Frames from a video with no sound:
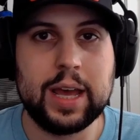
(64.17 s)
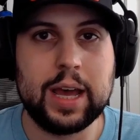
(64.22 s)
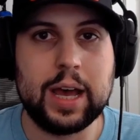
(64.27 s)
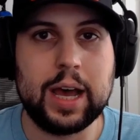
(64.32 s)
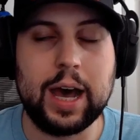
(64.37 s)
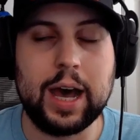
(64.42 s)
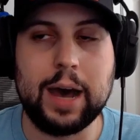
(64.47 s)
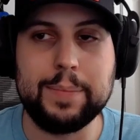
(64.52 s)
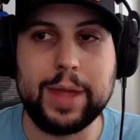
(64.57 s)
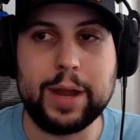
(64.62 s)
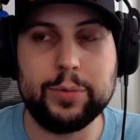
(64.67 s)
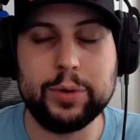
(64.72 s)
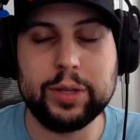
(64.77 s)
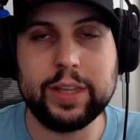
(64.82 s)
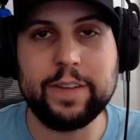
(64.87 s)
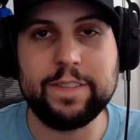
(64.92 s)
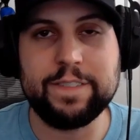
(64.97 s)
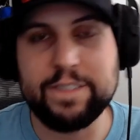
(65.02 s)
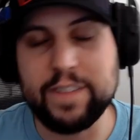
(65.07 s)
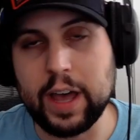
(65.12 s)
that
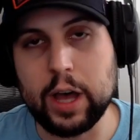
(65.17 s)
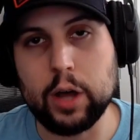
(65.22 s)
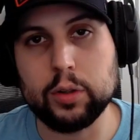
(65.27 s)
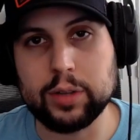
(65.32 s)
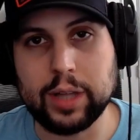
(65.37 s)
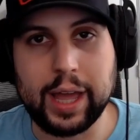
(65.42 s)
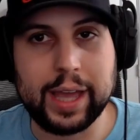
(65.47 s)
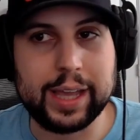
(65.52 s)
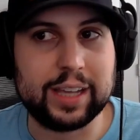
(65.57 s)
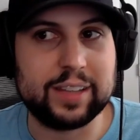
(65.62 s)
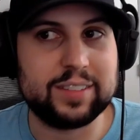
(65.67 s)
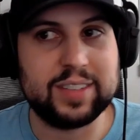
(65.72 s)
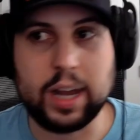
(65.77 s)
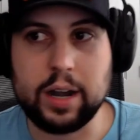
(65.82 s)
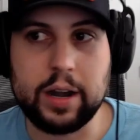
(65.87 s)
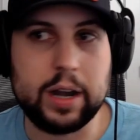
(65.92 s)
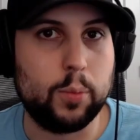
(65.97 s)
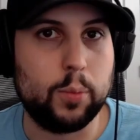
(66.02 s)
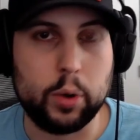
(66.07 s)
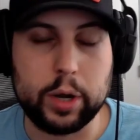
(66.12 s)
really felt like a
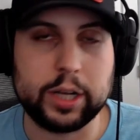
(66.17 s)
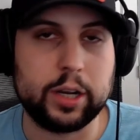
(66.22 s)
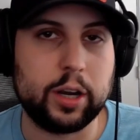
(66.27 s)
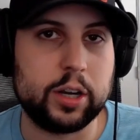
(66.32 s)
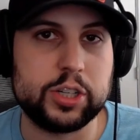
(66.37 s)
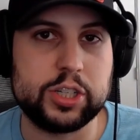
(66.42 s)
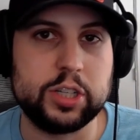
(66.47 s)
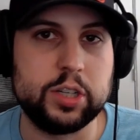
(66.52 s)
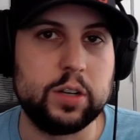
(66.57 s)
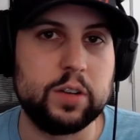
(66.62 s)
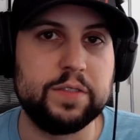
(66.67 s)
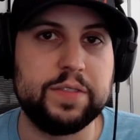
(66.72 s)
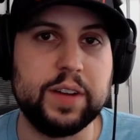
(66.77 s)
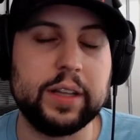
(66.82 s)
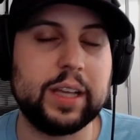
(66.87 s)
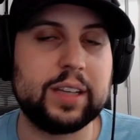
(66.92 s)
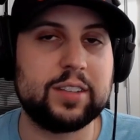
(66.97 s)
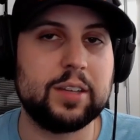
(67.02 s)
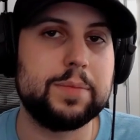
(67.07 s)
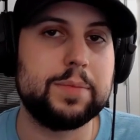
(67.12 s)
Saturday morning cartoon. It
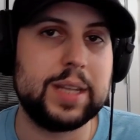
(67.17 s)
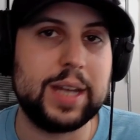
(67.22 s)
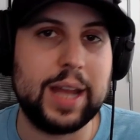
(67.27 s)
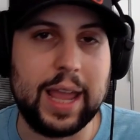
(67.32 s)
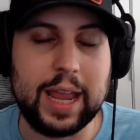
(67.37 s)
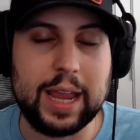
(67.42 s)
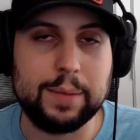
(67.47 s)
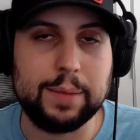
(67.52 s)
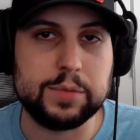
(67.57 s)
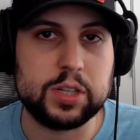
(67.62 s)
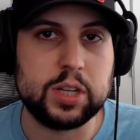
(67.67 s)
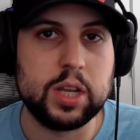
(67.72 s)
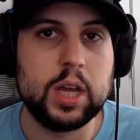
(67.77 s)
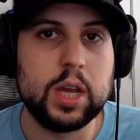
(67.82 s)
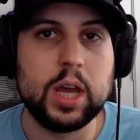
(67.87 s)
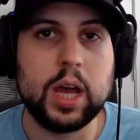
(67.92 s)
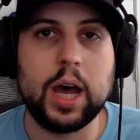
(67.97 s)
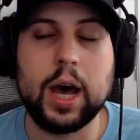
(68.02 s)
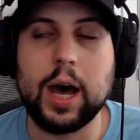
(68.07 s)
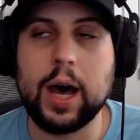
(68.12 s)
felt like something aimed
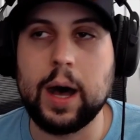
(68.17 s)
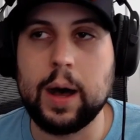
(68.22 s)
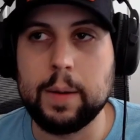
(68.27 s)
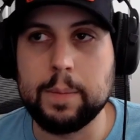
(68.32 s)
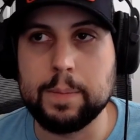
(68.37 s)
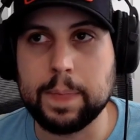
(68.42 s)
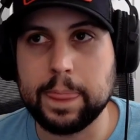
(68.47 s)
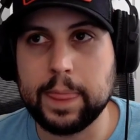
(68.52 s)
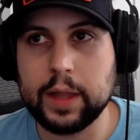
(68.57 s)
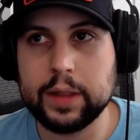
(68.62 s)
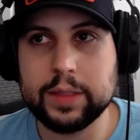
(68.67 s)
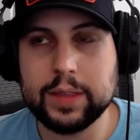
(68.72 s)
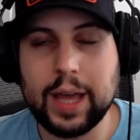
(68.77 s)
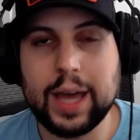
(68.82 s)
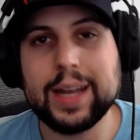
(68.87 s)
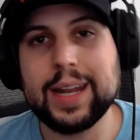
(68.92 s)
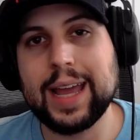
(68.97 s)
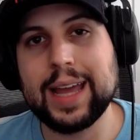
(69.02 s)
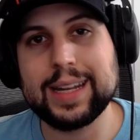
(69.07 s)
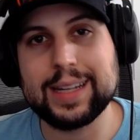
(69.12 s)

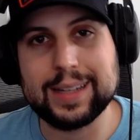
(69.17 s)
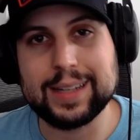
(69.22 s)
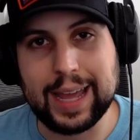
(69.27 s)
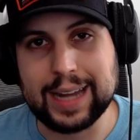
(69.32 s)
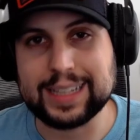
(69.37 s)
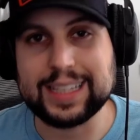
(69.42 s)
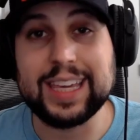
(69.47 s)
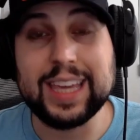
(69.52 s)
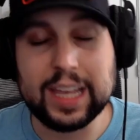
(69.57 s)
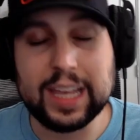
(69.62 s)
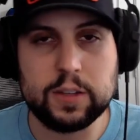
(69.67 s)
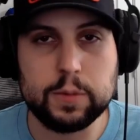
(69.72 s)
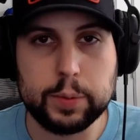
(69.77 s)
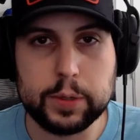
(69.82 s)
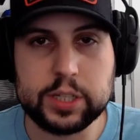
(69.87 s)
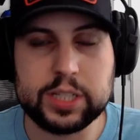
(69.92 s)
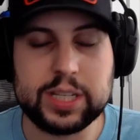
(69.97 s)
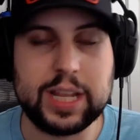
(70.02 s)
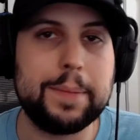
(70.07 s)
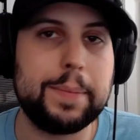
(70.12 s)
not at kids
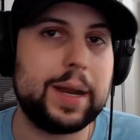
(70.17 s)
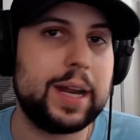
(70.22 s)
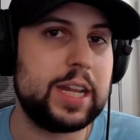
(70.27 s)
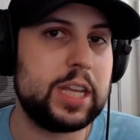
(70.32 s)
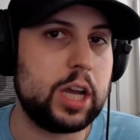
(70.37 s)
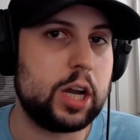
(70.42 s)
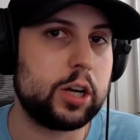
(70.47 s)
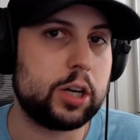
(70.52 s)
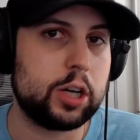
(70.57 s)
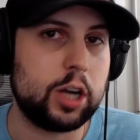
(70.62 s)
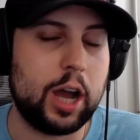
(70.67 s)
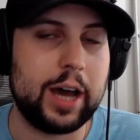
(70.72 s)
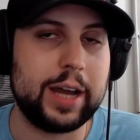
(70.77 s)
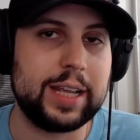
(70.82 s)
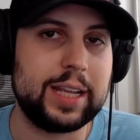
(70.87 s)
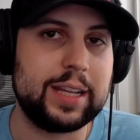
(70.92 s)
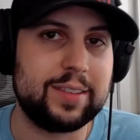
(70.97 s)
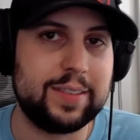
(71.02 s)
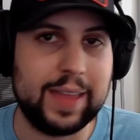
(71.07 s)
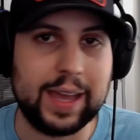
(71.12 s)
per se, but at a younger
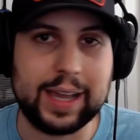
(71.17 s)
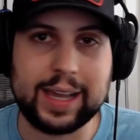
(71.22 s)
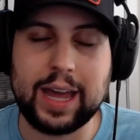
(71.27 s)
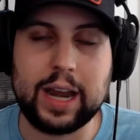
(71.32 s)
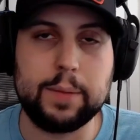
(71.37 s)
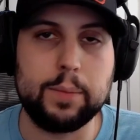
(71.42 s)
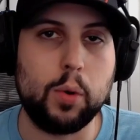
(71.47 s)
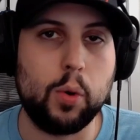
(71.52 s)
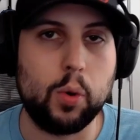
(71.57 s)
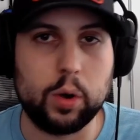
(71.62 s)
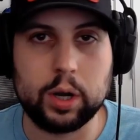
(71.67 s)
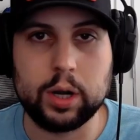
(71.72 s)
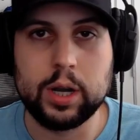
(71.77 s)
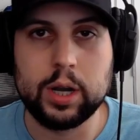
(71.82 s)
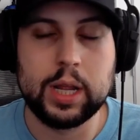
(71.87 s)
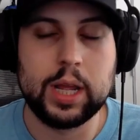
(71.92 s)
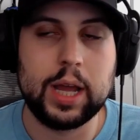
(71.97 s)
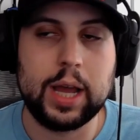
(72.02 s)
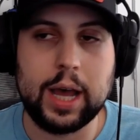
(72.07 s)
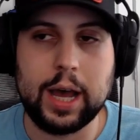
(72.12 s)
audience in that kind of more
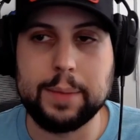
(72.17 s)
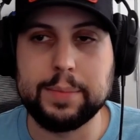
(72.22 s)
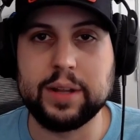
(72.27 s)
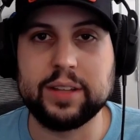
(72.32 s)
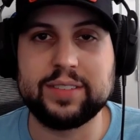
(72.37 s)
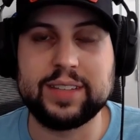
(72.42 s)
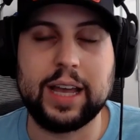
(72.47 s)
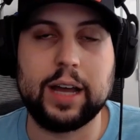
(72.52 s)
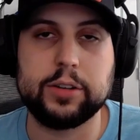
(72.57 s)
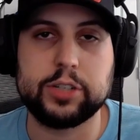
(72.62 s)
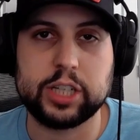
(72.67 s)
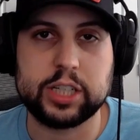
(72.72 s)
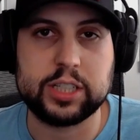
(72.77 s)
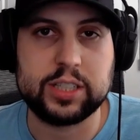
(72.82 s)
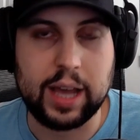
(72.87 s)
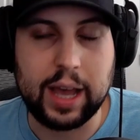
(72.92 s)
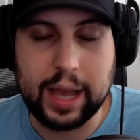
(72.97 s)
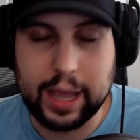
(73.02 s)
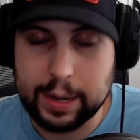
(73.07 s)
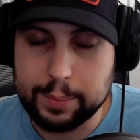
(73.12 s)
nostalgic
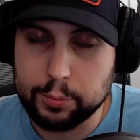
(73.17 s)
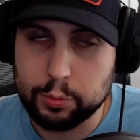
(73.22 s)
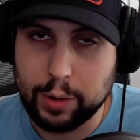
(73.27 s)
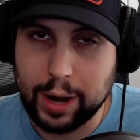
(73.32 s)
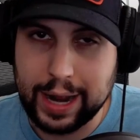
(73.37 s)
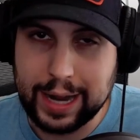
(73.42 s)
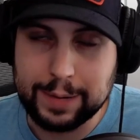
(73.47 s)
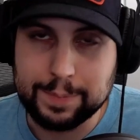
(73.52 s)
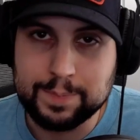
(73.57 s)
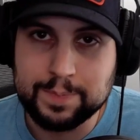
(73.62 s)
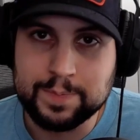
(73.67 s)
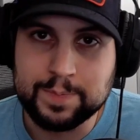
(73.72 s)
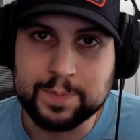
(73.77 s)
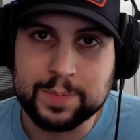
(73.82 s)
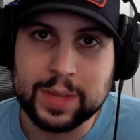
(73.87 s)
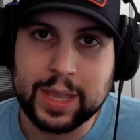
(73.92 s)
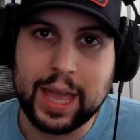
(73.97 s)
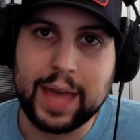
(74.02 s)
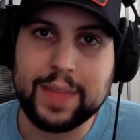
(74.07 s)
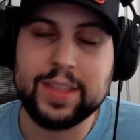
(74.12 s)
time, right?
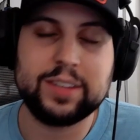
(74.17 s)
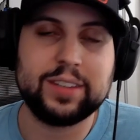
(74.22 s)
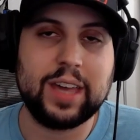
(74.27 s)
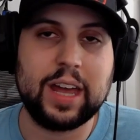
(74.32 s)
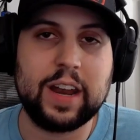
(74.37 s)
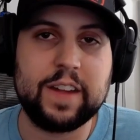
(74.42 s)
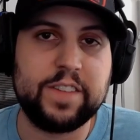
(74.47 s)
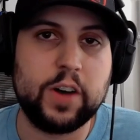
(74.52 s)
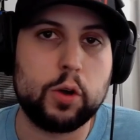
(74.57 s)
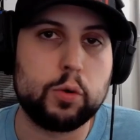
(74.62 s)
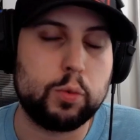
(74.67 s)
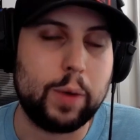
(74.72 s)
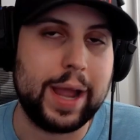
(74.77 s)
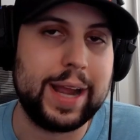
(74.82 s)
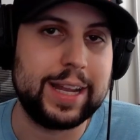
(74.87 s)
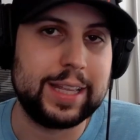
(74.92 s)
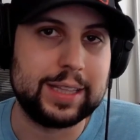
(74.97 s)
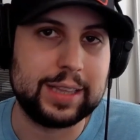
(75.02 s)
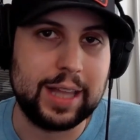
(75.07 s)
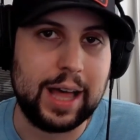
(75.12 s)
And this kind of fell
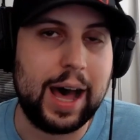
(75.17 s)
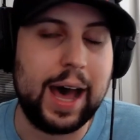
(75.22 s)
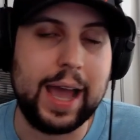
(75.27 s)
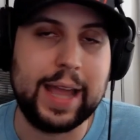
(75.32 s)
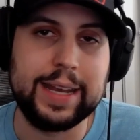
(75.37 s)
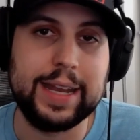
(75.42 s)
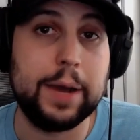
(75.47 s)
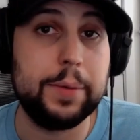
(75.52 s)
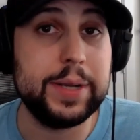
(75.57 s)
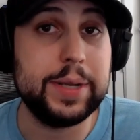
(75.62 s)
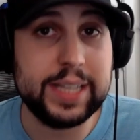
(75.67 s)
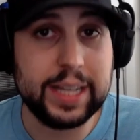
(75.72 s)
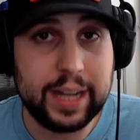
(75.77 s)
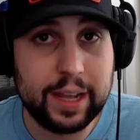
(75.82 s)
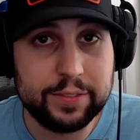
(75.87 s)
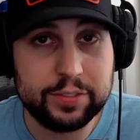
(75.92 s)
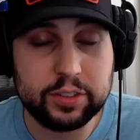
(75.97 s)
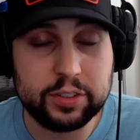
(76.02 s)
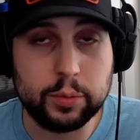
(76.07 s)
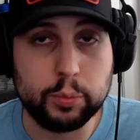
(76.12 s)
right in line. Now, we did
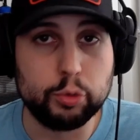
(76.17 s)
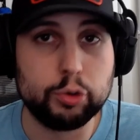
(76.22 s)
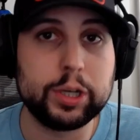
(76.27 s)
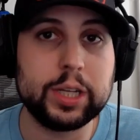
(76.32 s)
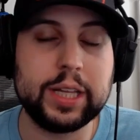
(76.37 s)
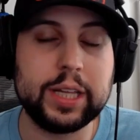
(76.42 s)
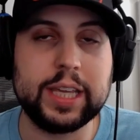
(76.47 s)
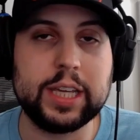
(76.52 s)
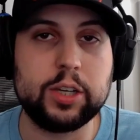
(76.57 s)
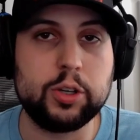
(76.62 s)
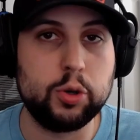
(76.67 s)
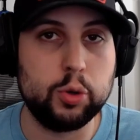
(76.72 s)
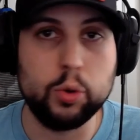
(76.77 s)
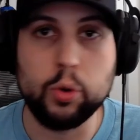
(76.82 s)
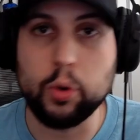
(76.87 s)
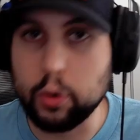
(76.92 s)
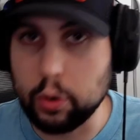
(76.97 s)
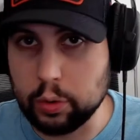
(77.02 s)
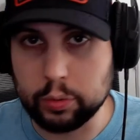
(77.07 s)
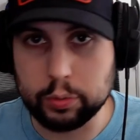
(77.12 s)
have some really
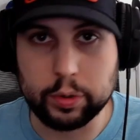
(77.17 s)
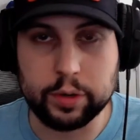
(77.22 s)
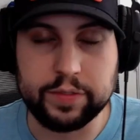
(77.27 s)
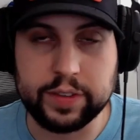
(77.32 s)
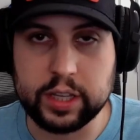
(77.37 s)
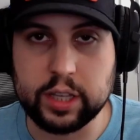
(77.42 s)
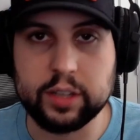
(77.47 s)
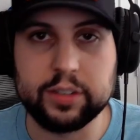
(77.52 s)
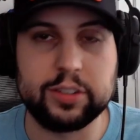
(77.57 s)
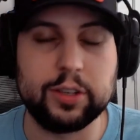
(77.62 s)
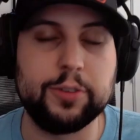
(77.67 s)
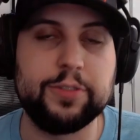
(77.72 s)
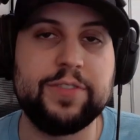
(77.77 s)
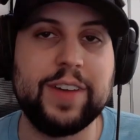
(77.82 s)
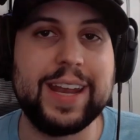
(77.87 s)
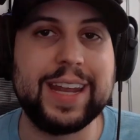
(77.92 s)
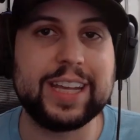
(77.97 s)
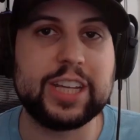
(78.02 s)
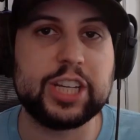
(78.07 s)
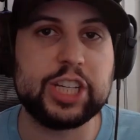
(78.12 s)
cool reveals. So
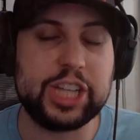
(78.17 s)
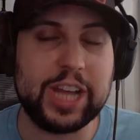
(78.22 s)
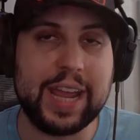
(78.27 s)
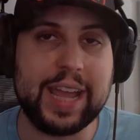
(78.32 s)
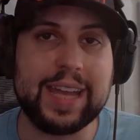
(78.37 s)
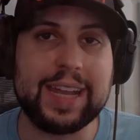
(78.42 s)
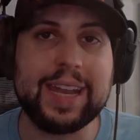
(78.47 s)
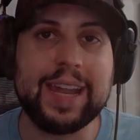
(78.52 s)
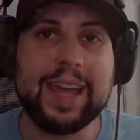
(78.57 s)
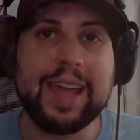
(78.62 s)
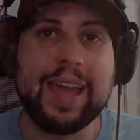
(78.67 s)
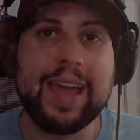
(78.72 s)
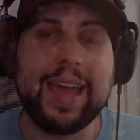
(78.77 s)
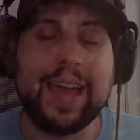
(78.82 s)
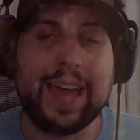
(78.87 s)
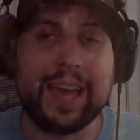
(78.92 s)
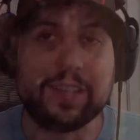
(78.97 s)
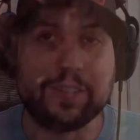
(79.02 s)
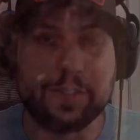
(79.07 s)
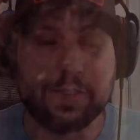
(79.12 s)
Fennec Shan has